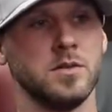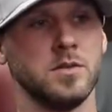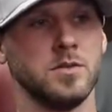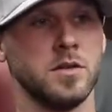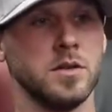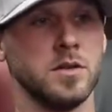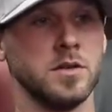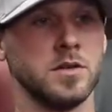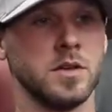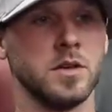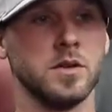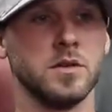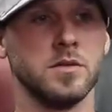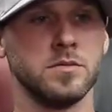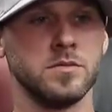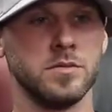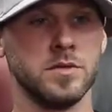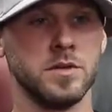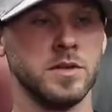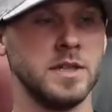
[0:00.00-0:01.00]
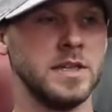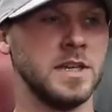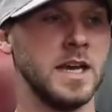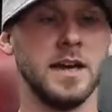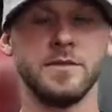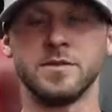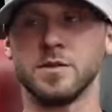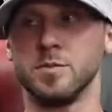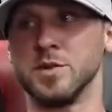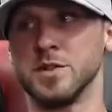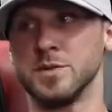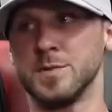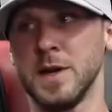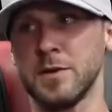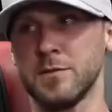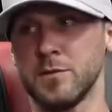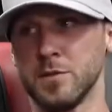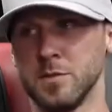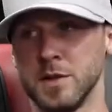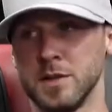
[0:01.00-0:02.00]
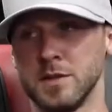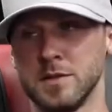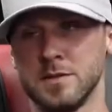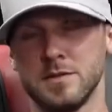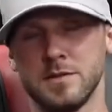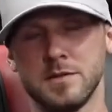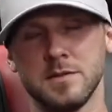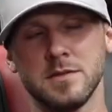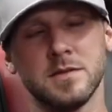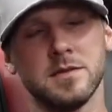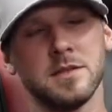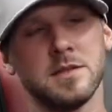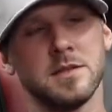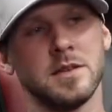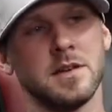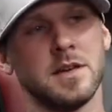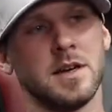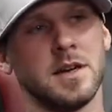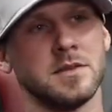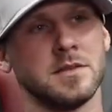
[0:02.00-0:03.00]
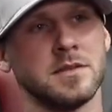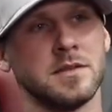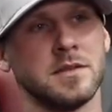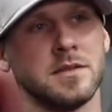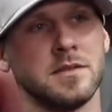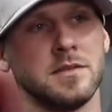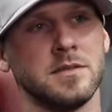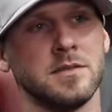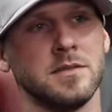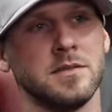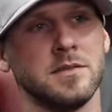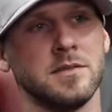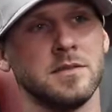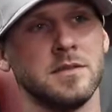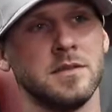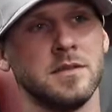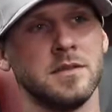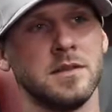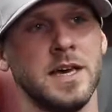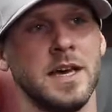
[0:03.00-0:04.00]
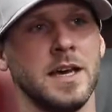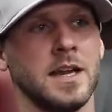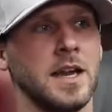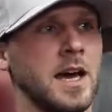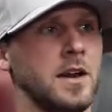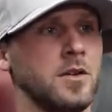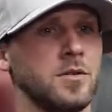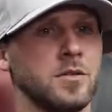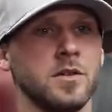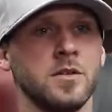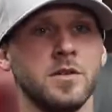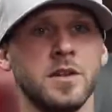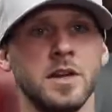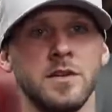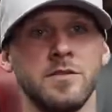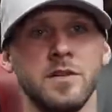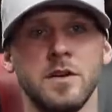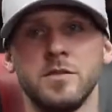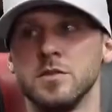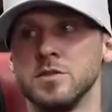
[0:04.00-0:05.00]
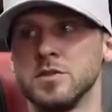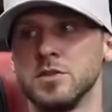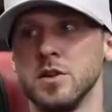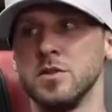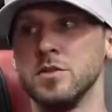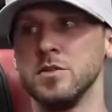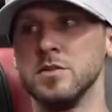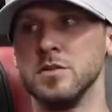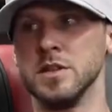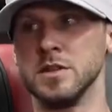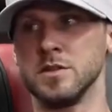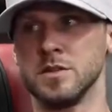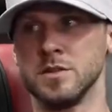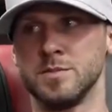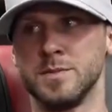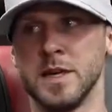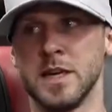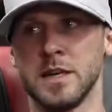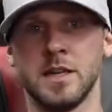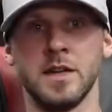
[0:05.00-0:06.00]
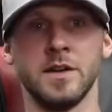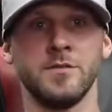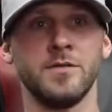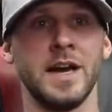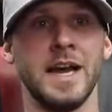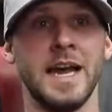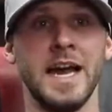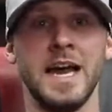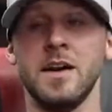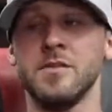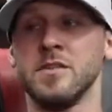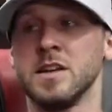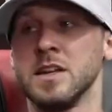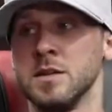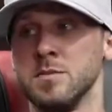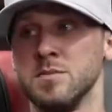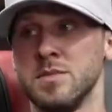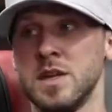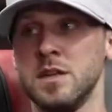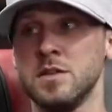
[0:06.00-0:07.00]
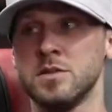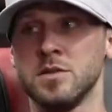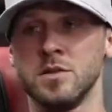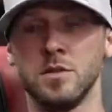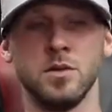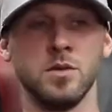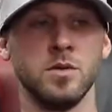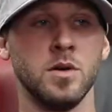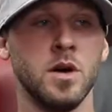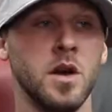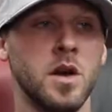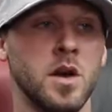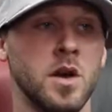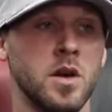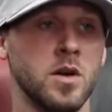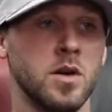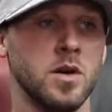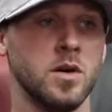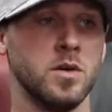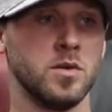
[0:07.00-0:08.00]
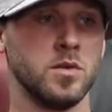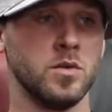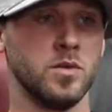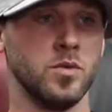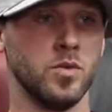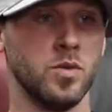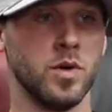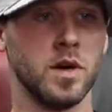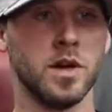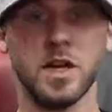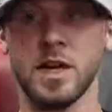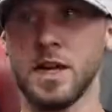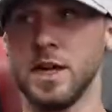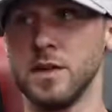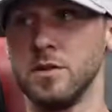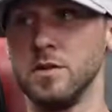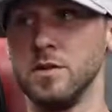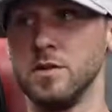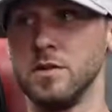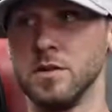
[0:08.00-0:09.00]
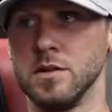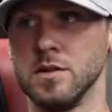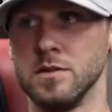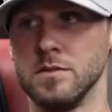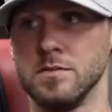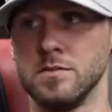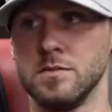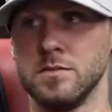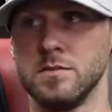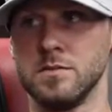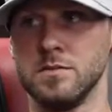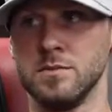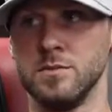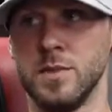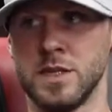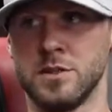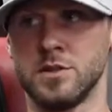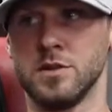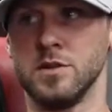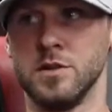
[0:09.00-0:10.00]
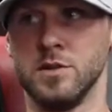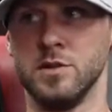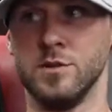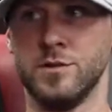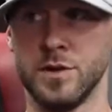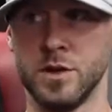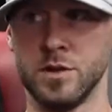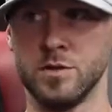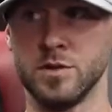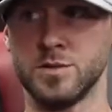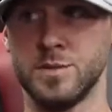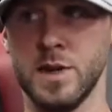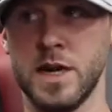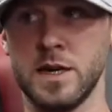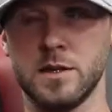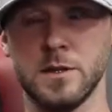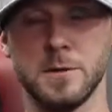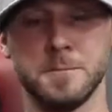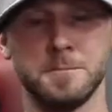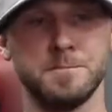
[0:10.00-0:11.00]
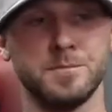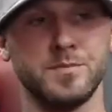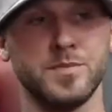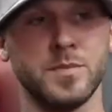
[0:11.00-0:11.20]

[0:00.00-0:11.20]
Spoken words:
Well, you know, you need to have some respect for me. I said, Dad, I don't know that I've ever shown you disrespect, and if I have, I didn't mean to. What can I do to make sure that you feel respected?